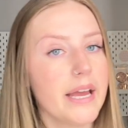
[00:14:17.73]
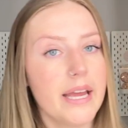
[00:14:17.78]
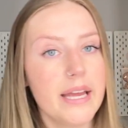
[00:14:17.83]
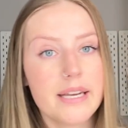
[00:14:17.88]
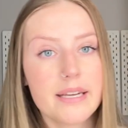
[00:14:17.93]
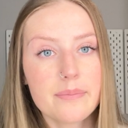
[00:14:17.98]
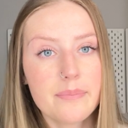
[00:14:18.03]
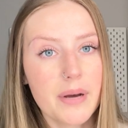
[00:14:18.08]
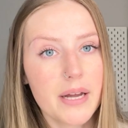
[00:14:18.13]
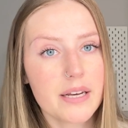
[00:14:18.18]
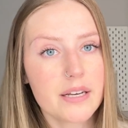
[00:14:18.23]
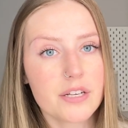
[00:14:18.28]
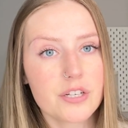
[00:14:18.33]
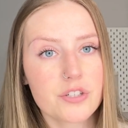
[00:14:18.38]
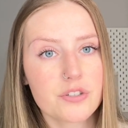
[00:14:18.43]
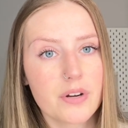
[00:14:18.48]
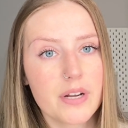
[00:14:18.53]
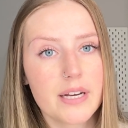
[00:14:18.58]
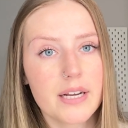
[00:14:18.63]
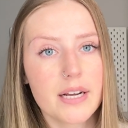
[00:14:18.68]
Independent
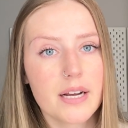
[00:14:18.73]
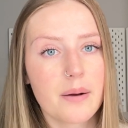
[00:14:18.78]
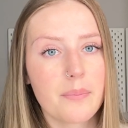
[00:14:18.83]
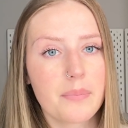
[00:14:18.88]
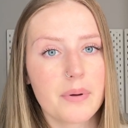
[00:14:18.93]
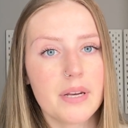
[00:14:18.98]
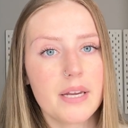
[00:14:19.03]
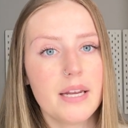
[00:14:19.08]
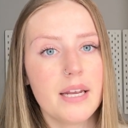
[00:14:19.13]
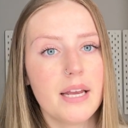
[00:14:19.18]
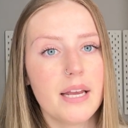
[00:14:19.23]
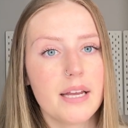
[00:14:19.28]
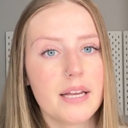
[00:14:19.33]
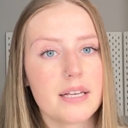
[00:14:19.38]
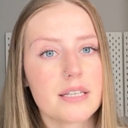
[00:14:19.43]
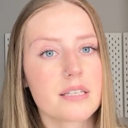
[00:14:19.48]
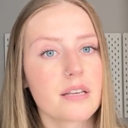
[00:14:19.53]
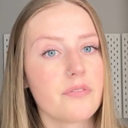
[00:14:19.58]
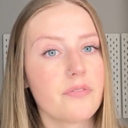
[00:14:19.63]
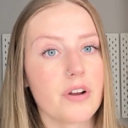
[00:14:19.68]
Trading Company
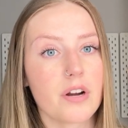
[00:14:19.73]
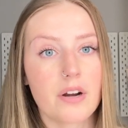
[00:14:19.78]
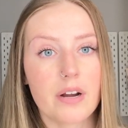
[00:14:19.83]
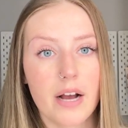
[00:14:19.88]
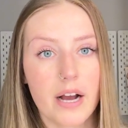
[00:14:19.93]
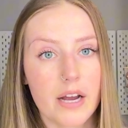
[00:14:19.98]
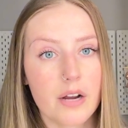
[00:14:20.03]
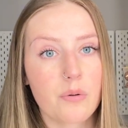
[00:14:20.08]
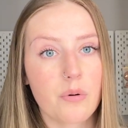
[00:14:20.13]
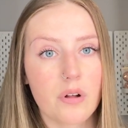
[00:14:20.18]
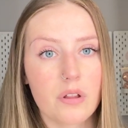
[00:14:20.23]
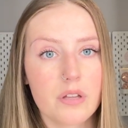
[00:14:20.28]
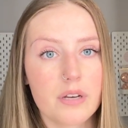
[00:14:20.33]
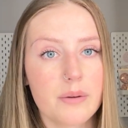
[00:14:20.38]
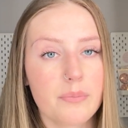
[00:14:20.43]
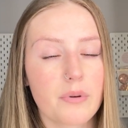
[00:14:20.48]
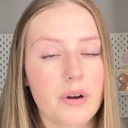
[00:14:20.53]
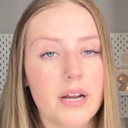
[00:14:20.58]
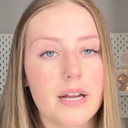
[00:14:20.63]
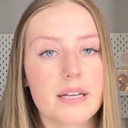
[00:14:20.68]
is a very high quality
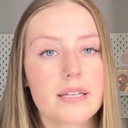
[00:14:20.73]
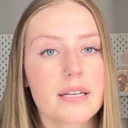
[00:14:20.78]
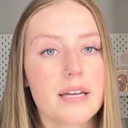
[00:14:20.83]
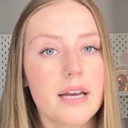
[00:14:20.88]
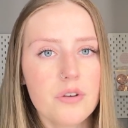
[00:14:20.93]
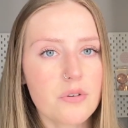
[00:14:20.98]
brand.